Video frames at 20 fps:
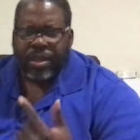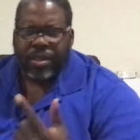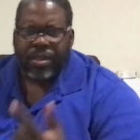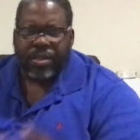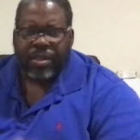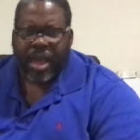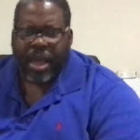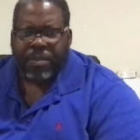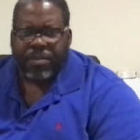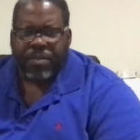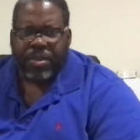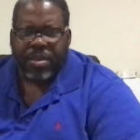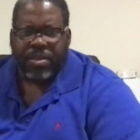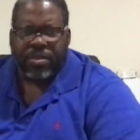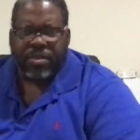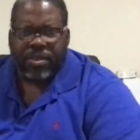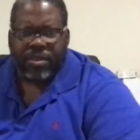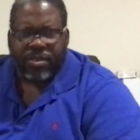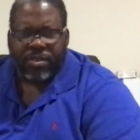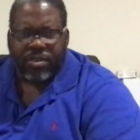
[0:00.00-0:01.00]
that
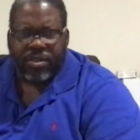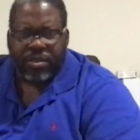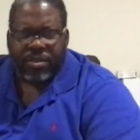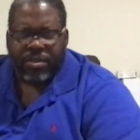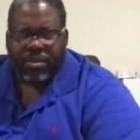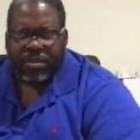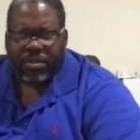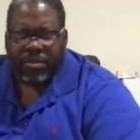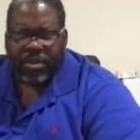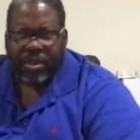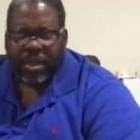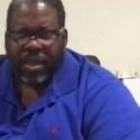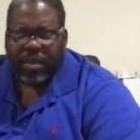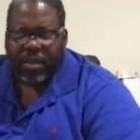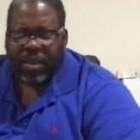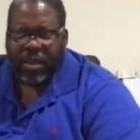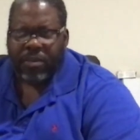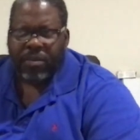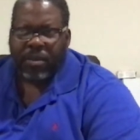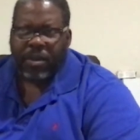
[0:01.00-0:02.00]
business to say,
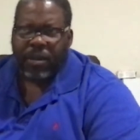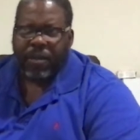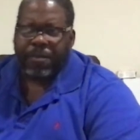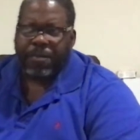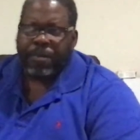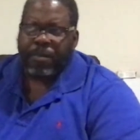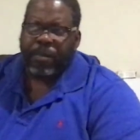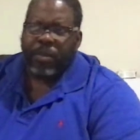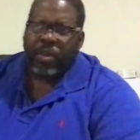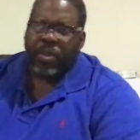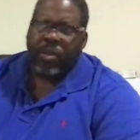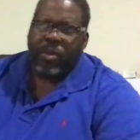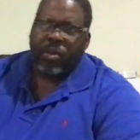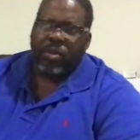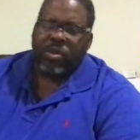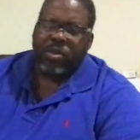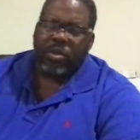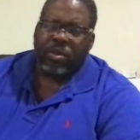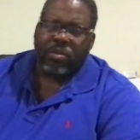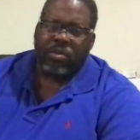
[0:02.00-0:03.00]
okay, well,
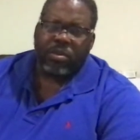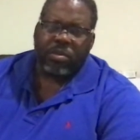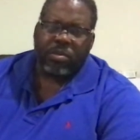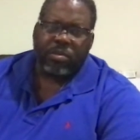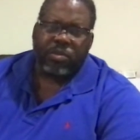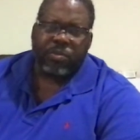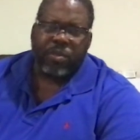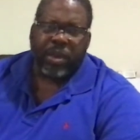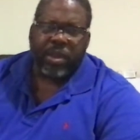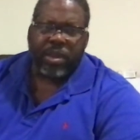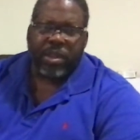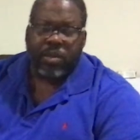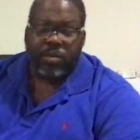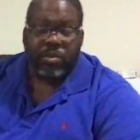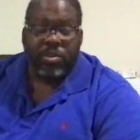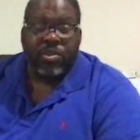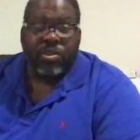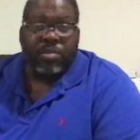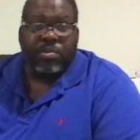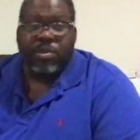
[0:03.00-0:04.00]
we won't speculate. We'll
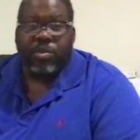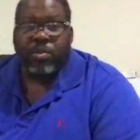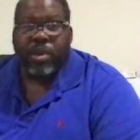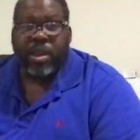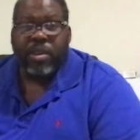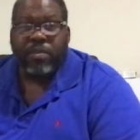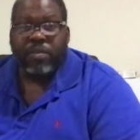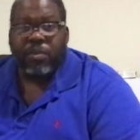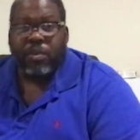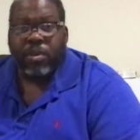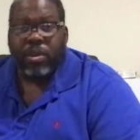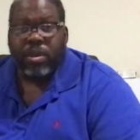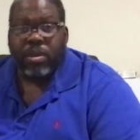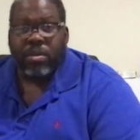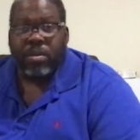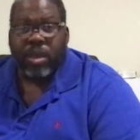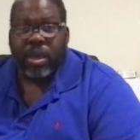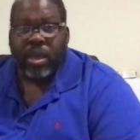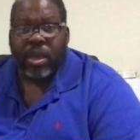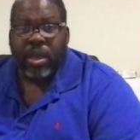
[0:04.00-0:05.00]
just simply grade it for
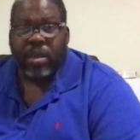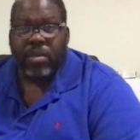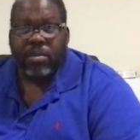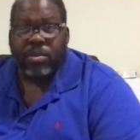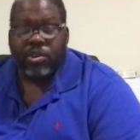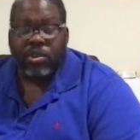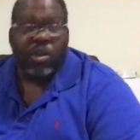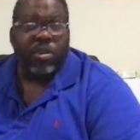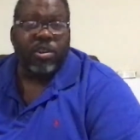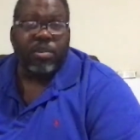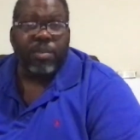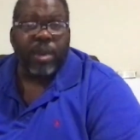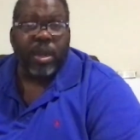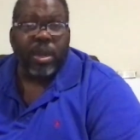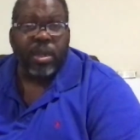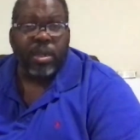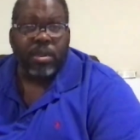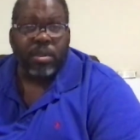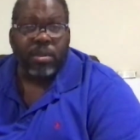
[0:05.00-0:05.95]
you and charge you money.